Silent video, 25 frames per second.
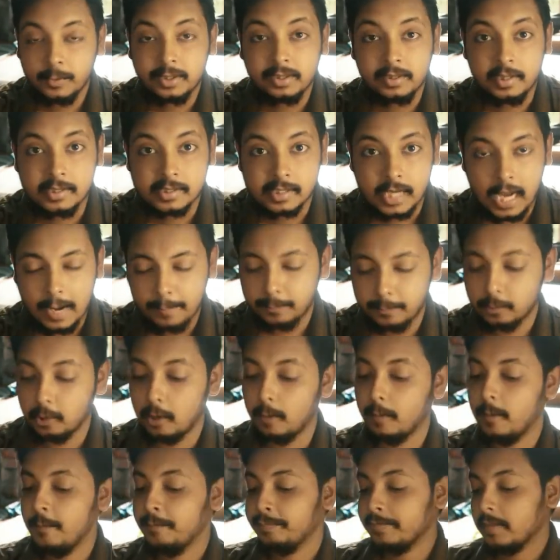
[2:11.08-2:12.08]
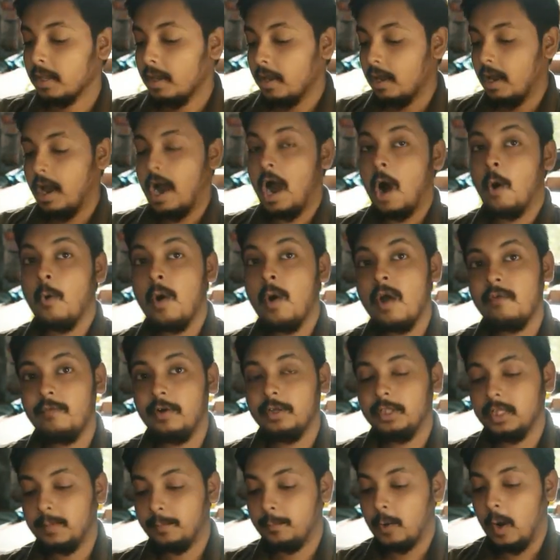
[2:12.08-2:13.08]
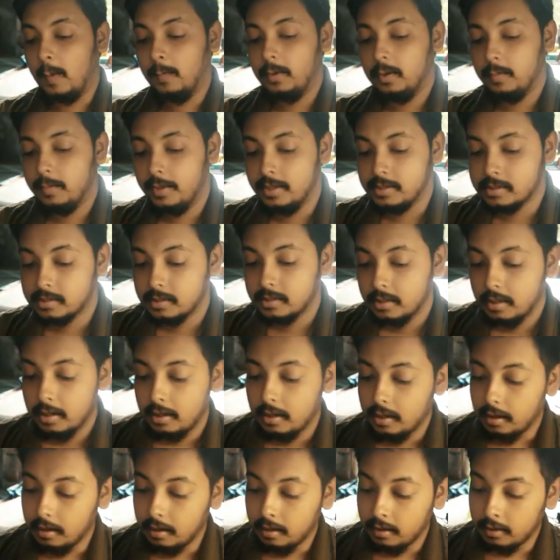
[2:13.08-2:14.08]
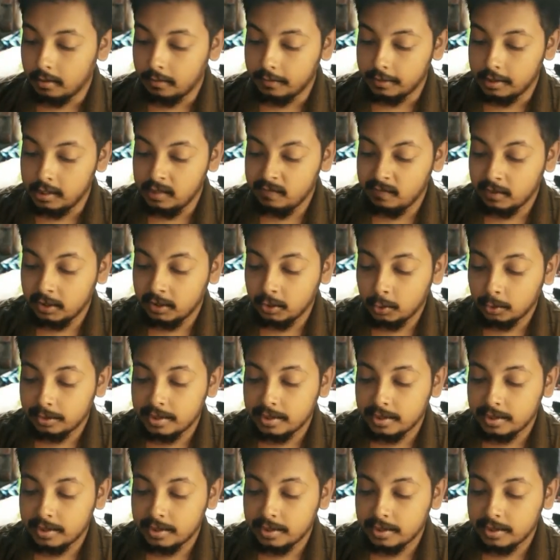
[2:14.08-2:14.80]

with this laptop. However, the problem is uh, even though